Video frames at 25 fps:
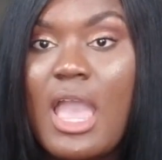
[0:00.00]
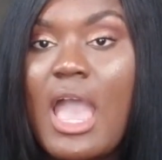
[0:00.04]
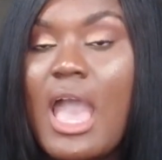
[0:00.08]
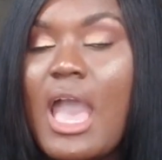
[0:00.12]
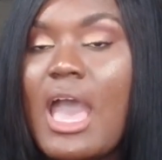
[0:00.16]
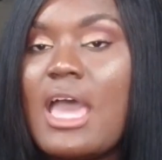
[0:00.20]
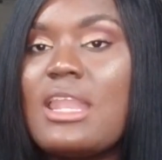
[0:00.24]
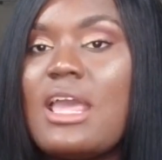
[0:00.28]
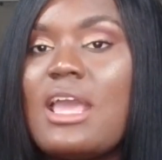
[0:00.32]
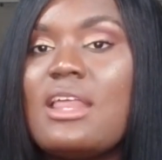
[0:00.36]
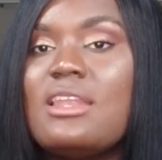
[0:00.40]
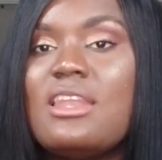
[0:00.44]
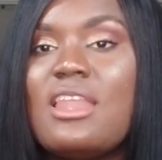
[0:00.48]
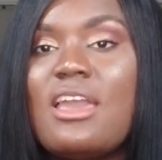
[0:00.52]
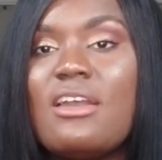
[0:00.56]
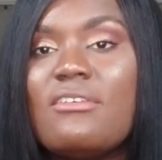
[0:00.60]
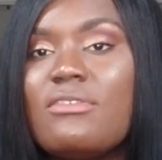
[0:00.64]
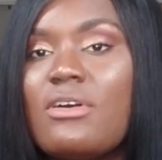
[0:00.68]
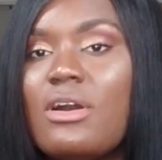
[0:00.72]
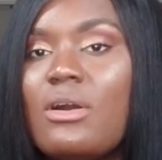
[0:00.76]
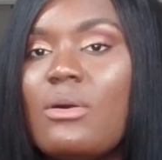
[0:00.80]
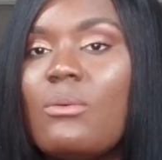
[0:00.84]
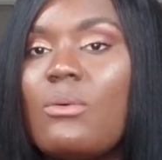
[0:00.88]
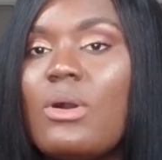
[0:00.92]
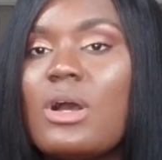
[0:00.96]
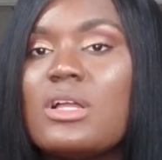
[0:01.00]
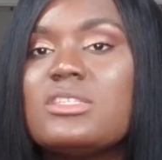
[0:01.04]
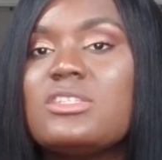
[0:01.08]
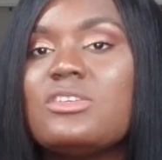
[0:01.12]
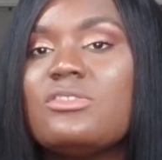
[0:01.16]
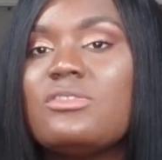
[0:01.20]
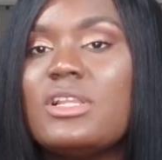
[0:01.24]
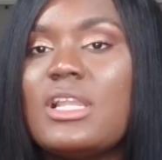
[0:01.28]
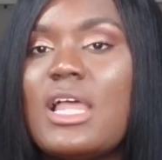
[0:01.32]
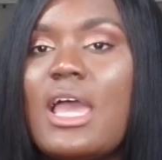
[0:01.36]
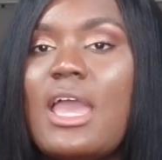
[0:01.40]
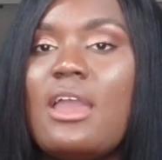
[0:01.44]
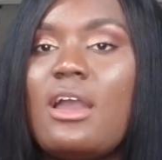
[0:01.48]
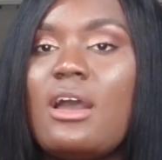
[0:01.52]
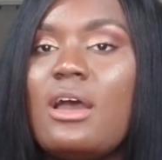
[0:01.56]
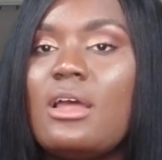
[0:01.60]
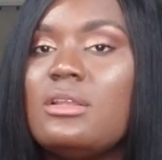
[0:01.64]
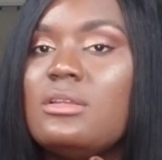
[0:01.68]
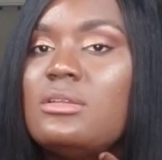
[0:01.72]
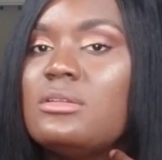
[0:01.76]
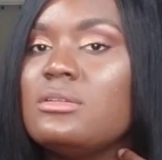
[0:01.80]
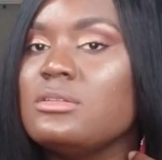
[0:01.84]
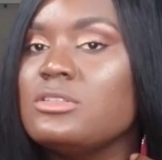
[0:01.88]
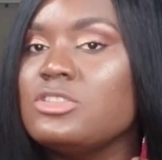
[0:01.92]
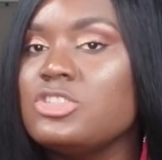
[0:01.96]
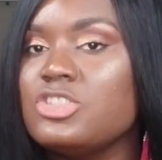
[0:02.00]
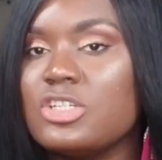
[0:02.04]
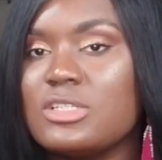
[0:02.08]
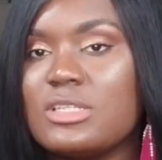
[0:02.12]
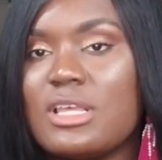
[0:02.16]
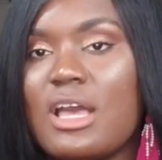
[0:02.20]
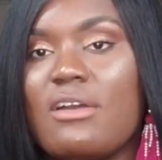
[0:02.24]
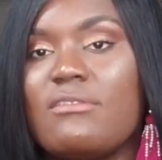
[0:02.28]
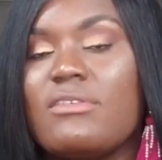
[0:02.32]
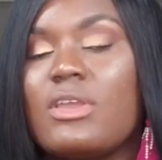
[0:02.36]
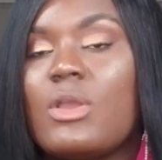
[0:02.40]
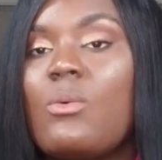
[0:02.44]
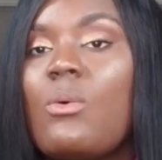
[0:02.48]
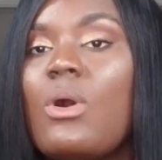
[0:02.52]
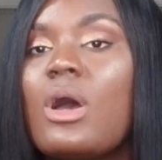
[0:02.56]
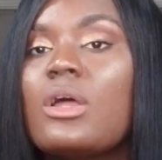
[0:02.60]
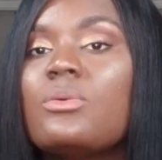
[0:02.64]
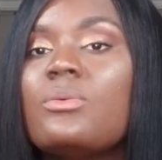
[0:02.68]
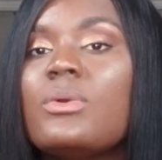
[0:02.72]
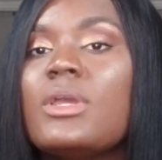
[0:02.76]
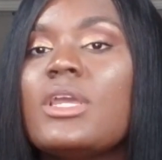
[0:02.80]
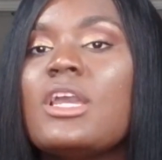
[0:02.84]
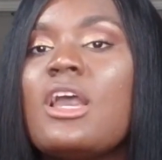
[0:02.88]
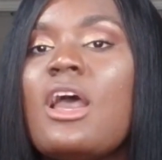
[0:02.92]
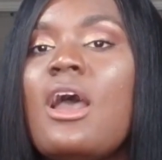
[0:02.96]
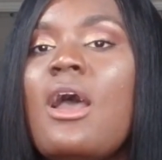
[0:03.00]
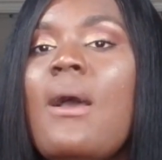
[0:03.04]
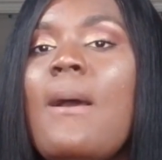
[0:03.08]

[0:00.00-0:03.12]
And I never want to rely on just having one wig.